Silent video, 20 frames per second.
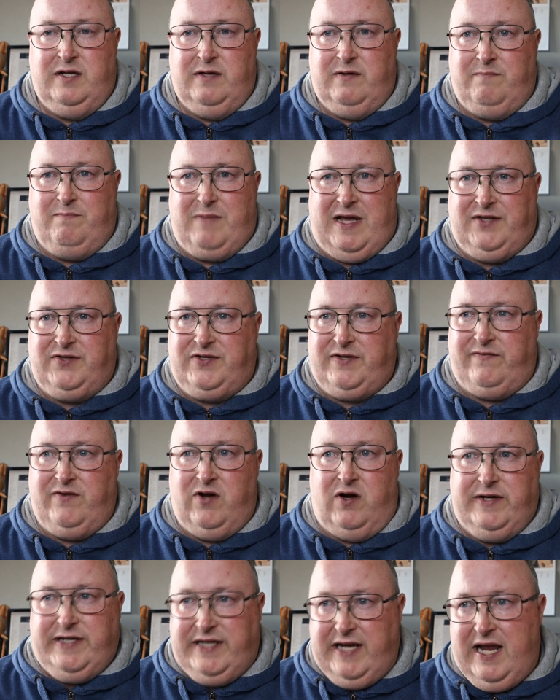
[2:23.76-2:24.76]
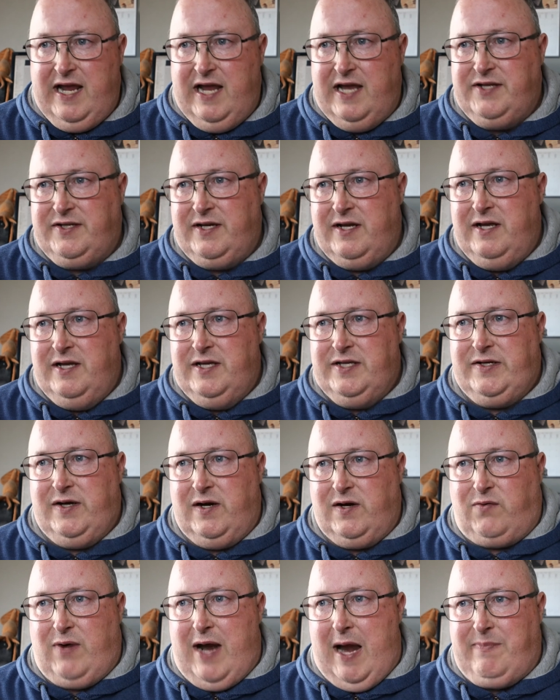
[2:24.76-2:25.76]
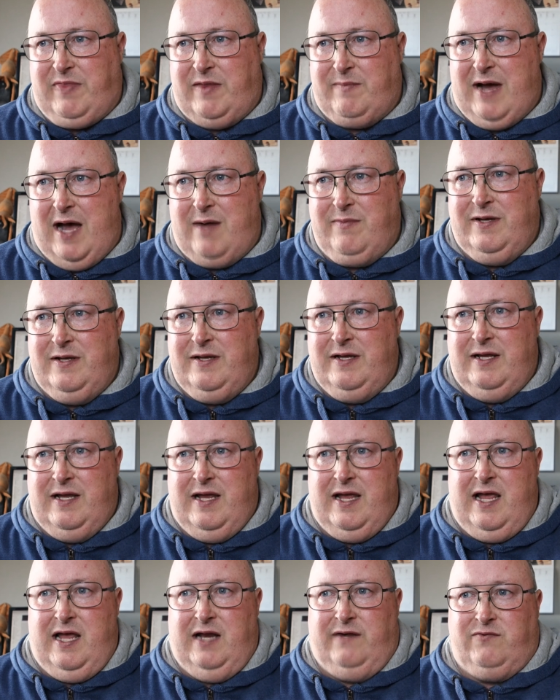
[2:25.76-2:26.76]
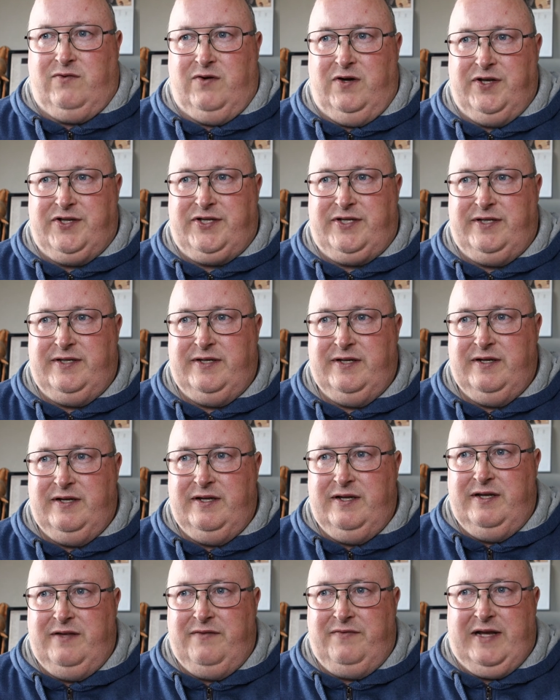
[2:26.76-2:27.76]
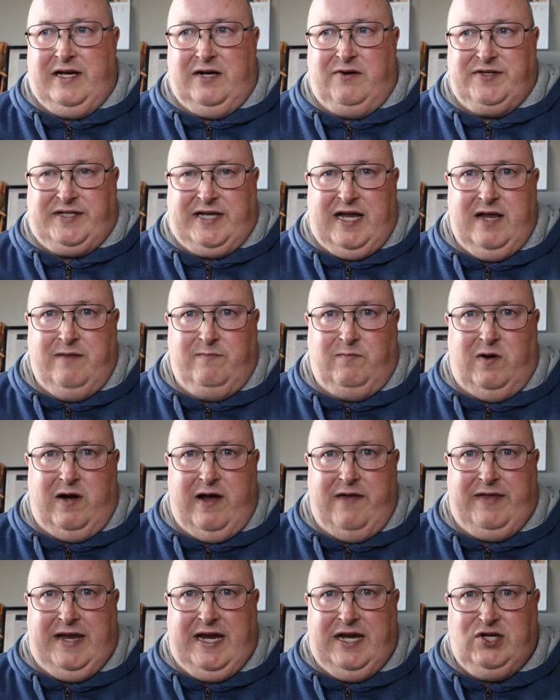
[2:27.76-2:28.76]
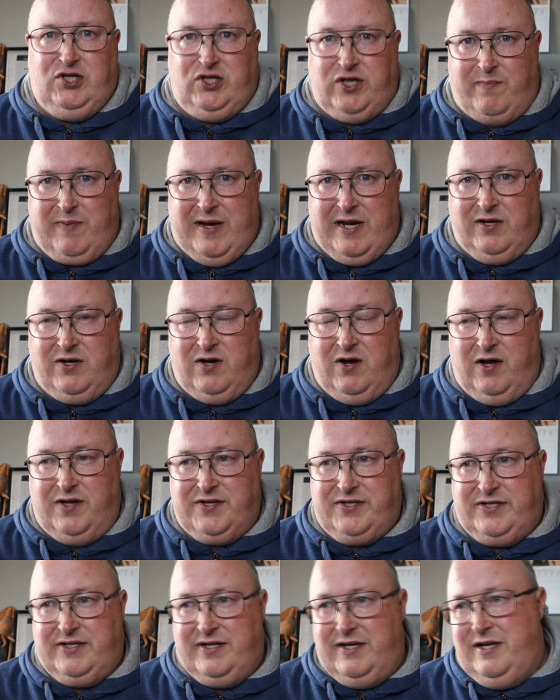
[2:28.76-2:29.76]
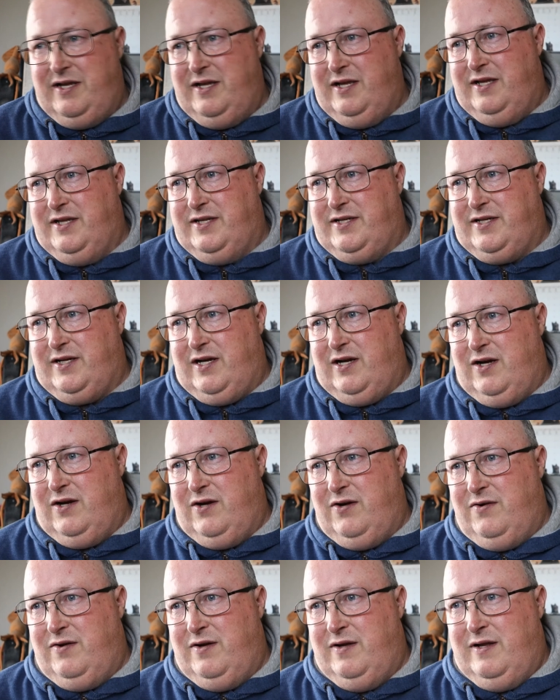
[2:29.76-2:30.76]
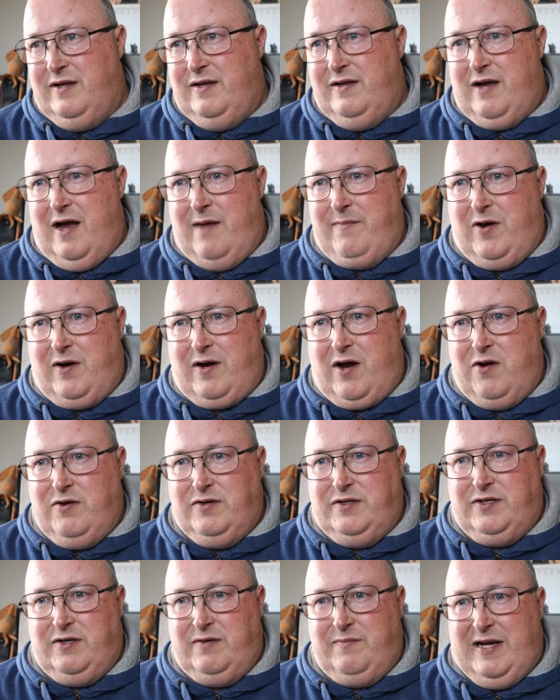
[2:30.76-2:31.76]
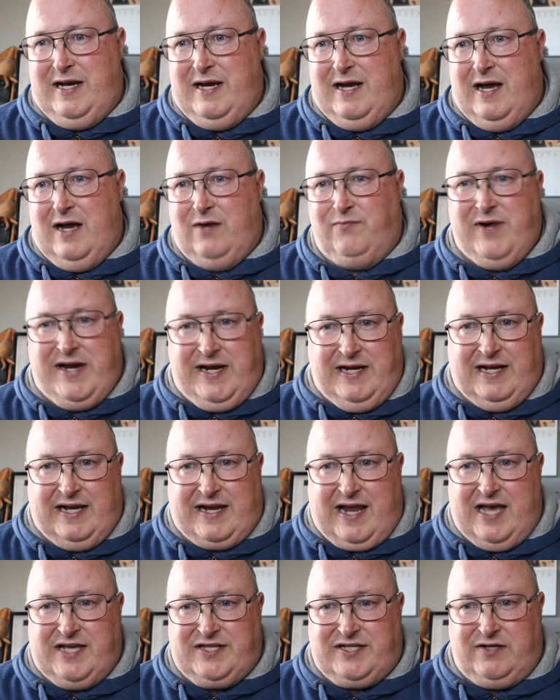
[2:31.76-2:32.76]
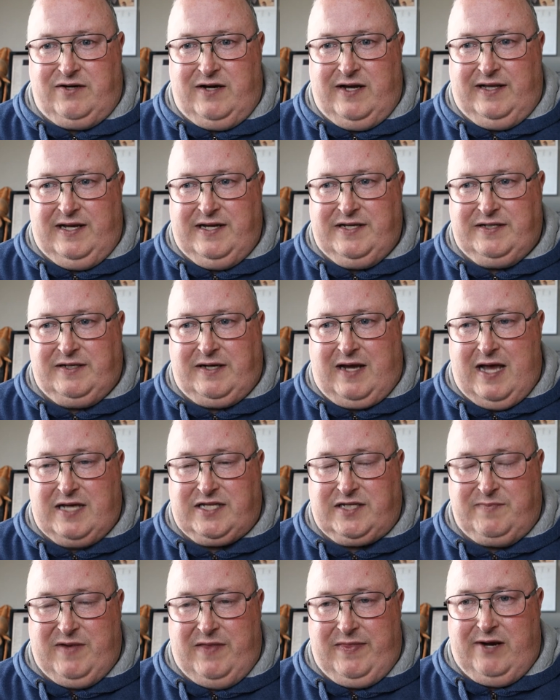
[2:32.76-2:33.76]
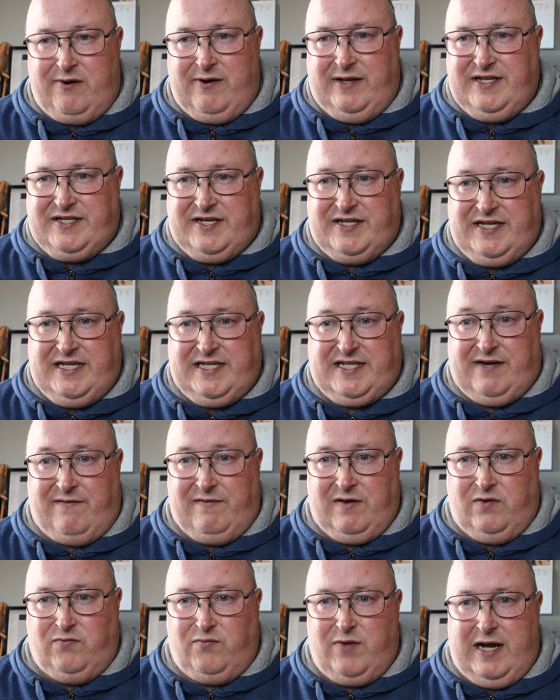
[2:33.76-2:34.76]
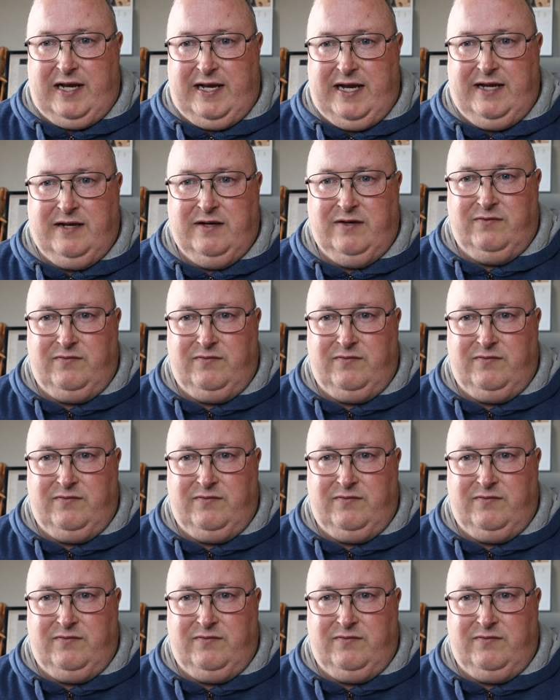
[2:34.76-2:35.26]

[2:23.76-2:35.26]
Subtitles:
months if not years, so I grabbed them up. And of course, then I was hit by the shipping costs. So I'm not going to be a regular customer there unless I see something really